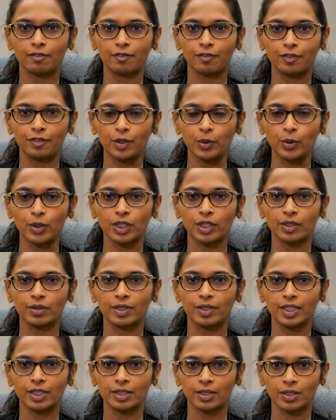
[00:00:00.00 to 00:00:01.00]
future
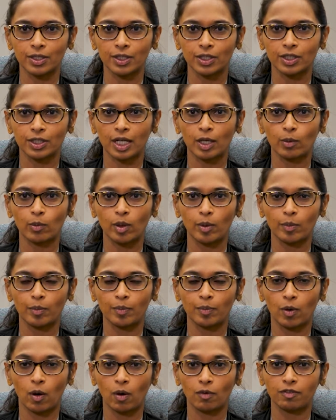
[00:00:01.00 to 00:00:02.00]
research that will
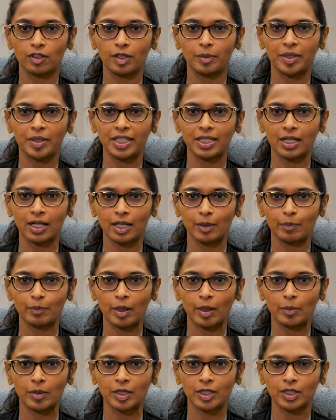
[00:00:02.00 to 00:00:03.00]
hopefully be done and
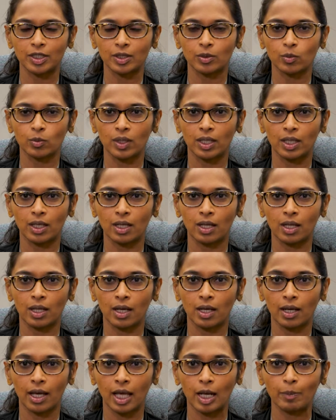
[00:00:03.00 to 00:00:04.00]
published
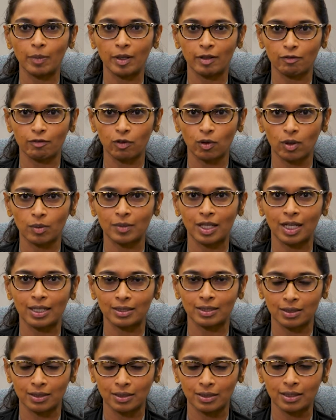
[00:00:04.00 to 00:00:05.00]
will help inform that
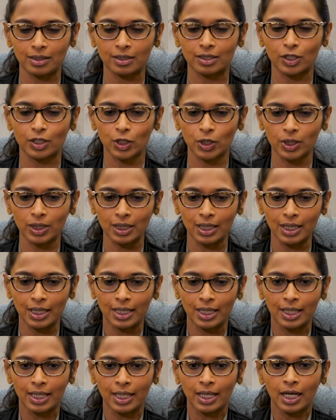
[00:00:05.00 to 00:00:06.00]
decision.
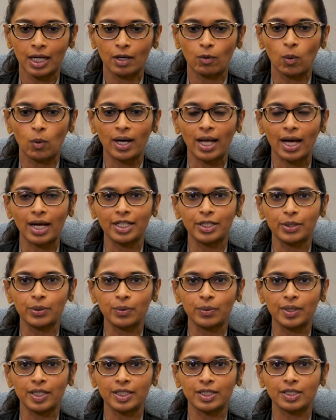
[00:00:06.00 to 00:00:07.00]
What I
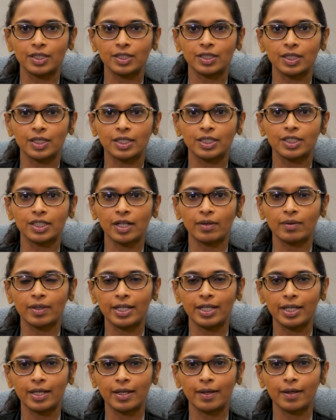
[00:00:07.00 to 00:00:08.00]
do is
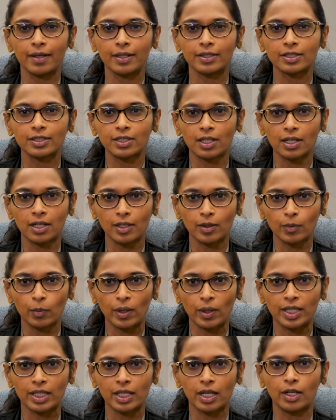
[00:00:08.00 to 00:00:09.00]
generally start
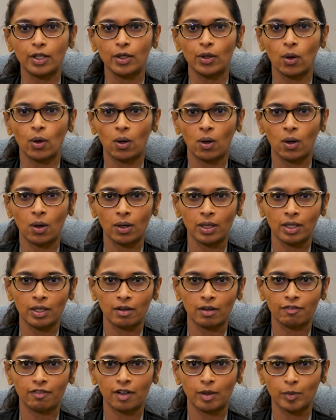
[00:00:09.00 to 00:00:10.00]
with
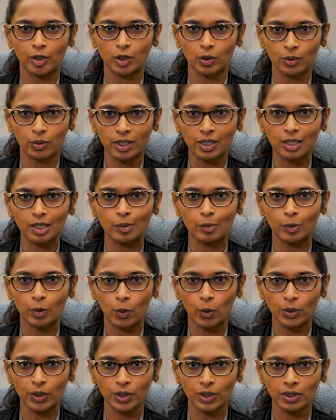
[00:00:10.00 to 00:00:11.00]
non-pharmaceutical
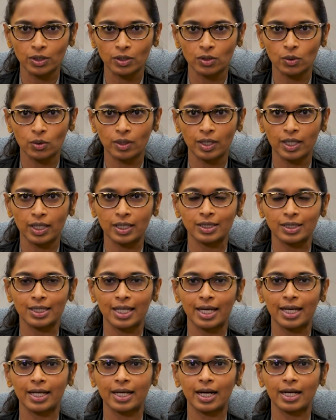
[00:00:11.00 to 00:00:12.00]
approaches. So things
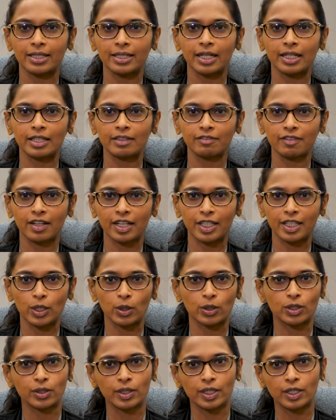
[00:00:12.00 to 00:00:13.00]
like identifying
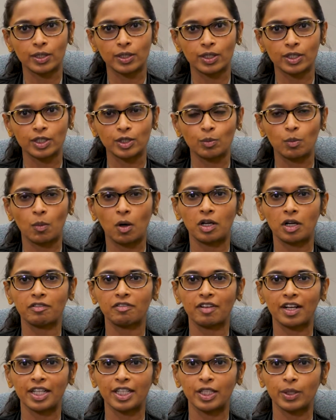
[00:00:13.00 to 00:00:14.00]
your triggers,
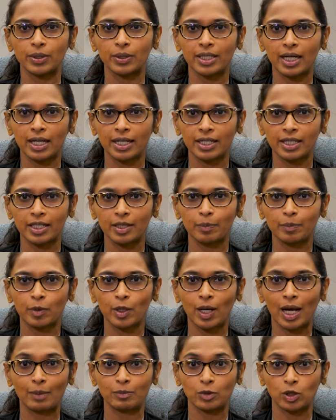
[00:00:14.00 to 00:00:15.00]
modifying your diet,
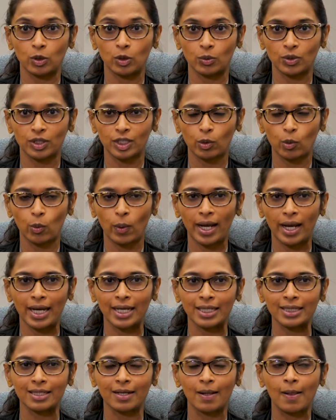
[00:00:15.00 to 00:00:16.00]
perhaps losing
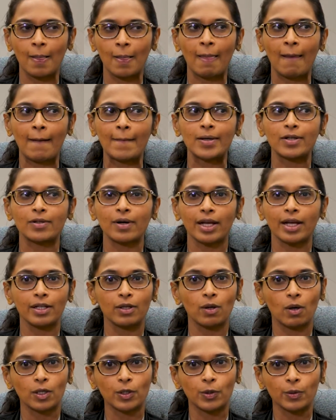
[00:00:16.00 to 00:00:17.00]
weight, trying
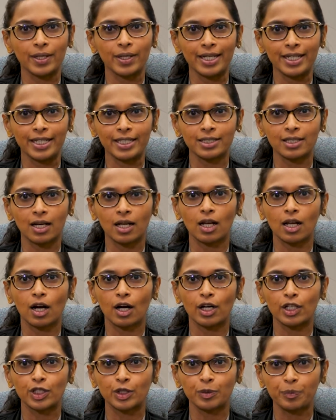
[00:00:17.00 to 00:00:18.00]
not to eat a
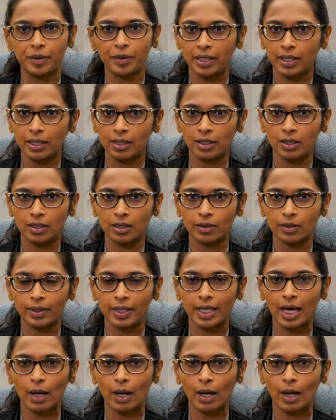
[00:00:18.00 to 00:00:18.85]
large meal 3